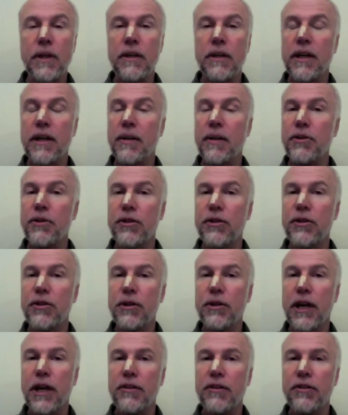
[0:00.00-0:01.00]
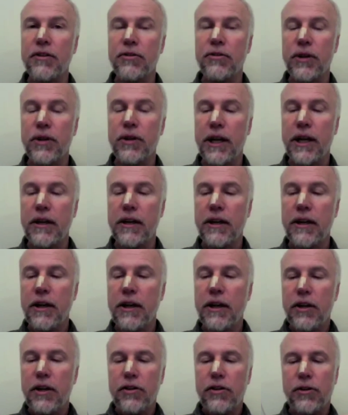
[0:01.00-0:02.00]
and I'm still concentrated.
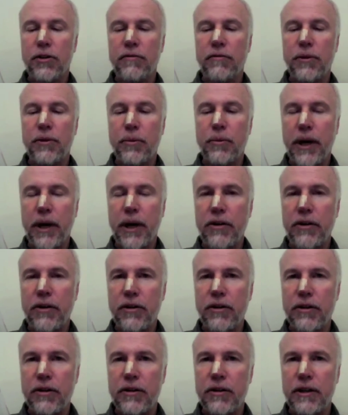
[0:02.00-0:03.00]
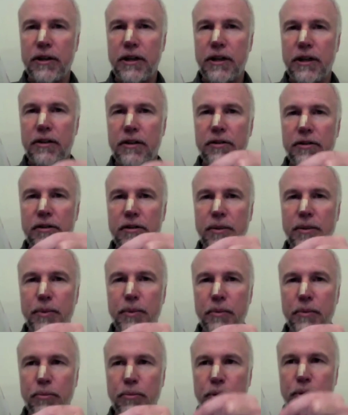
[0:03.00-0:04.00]
So if you imagine the
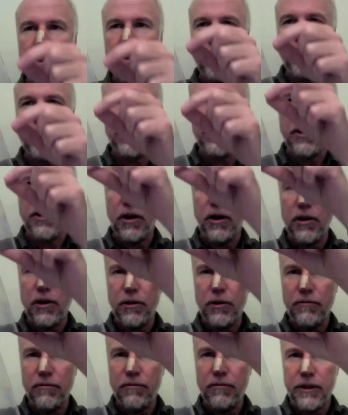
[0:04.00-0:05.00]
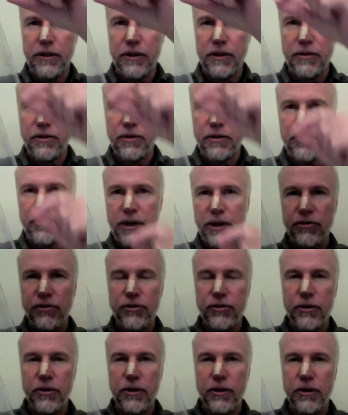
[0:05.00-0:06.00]
sleeping Buddhas all over this
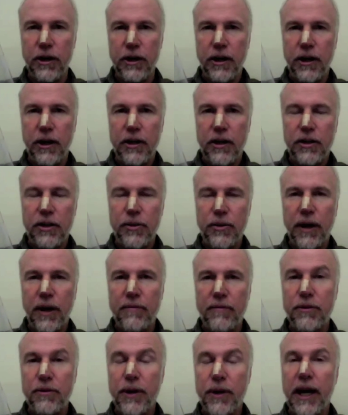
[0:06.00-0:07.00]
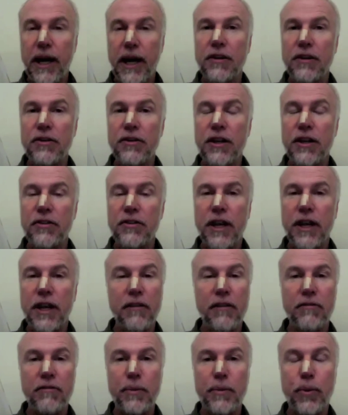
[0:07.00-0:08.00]
structure, you have to access
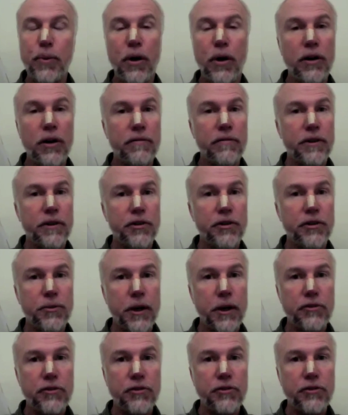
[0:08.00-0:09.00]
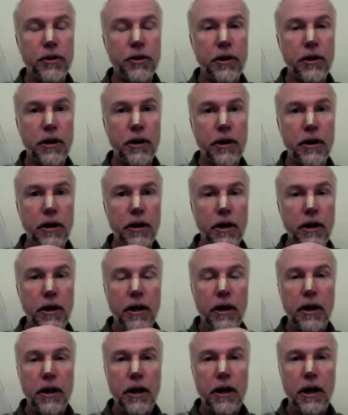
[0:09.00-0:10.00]
every part of the structure
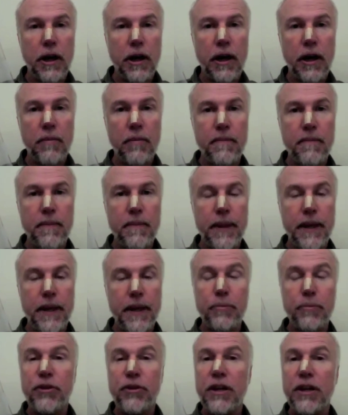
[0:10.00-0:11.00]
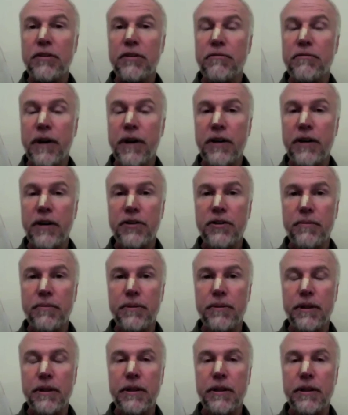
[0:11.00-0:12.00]
um, and objectify
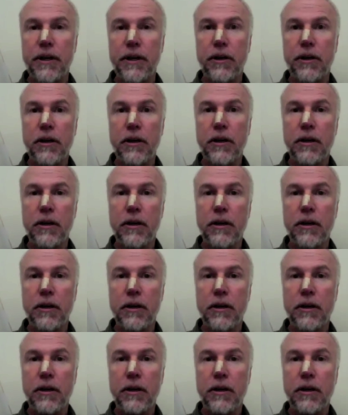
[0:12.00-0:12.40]
something there